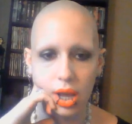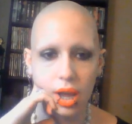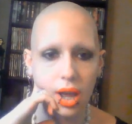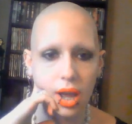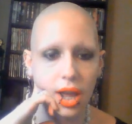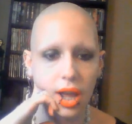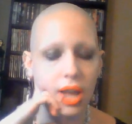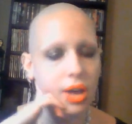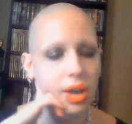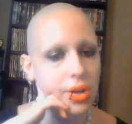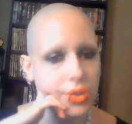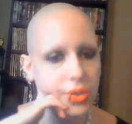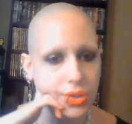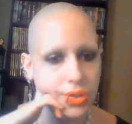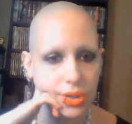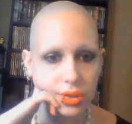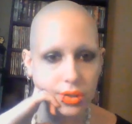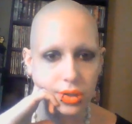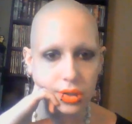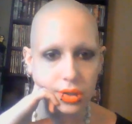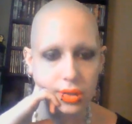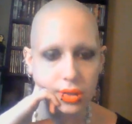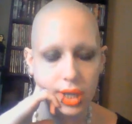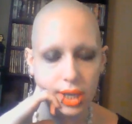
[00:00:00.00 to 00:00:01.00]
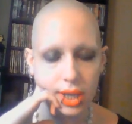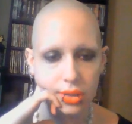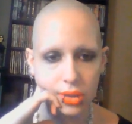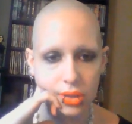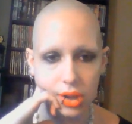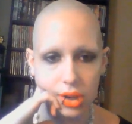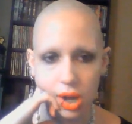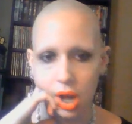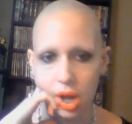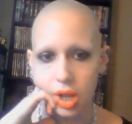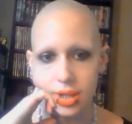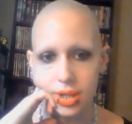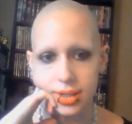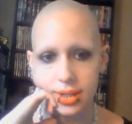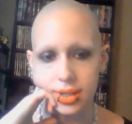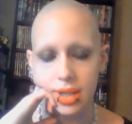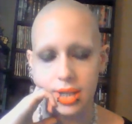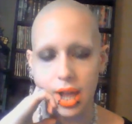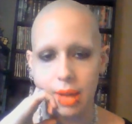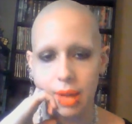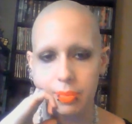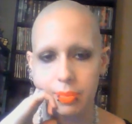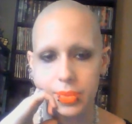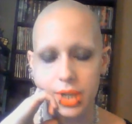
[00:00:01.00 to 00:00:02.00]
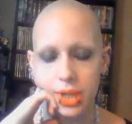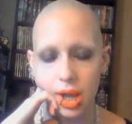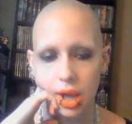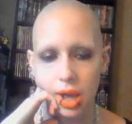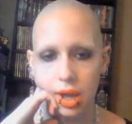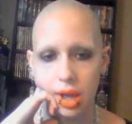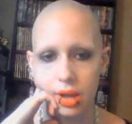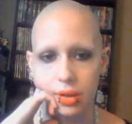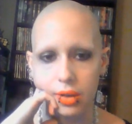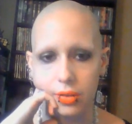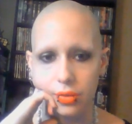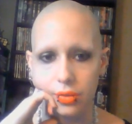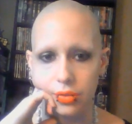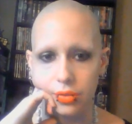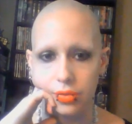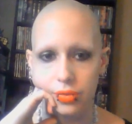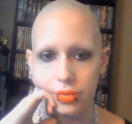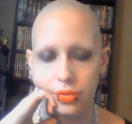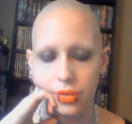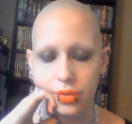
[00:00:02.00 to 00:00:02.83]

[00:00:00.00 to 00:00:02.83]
I also don't like the concept of,